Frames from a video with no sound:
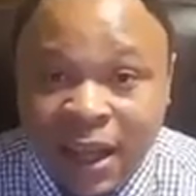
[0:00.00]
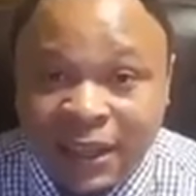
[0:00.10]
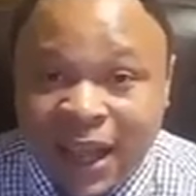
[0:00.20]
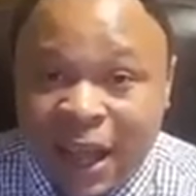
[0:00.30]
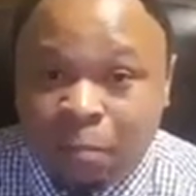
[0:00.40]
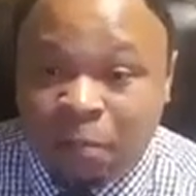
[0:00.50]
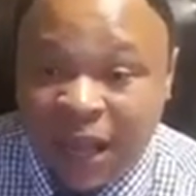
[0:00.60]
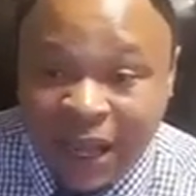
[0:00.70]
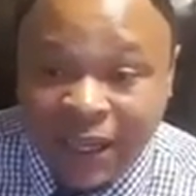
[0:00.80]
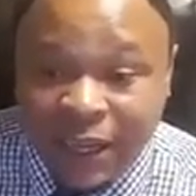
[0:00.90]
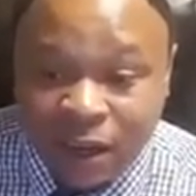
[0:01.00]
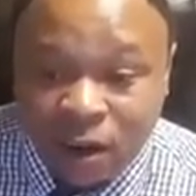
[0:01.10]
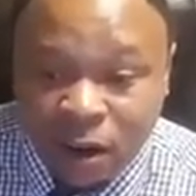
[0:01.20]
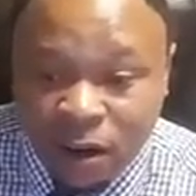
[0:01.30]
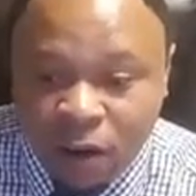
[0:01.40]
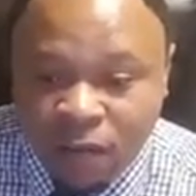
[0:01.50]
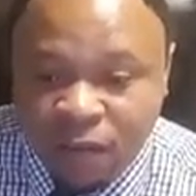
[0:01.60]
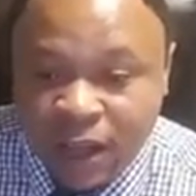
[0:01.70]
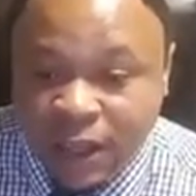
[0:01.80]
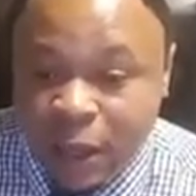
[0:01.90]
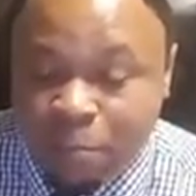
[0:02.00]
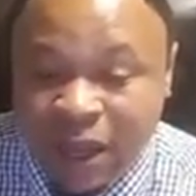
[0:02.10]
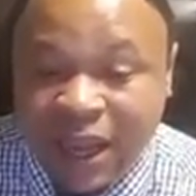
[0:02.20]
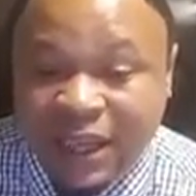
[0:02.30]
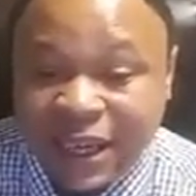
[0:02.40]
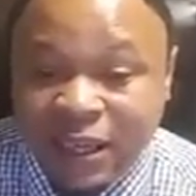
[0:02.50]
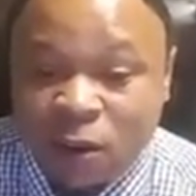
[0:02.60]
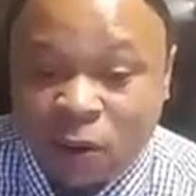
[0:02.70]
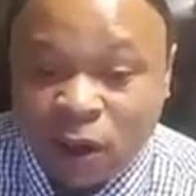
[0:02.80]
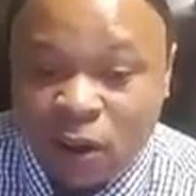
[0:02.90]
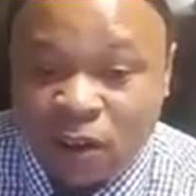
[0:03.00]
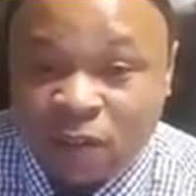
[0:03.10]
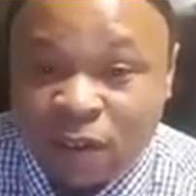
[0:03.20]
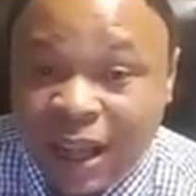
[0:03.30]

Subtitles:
that paying that car off, that paying that loan off,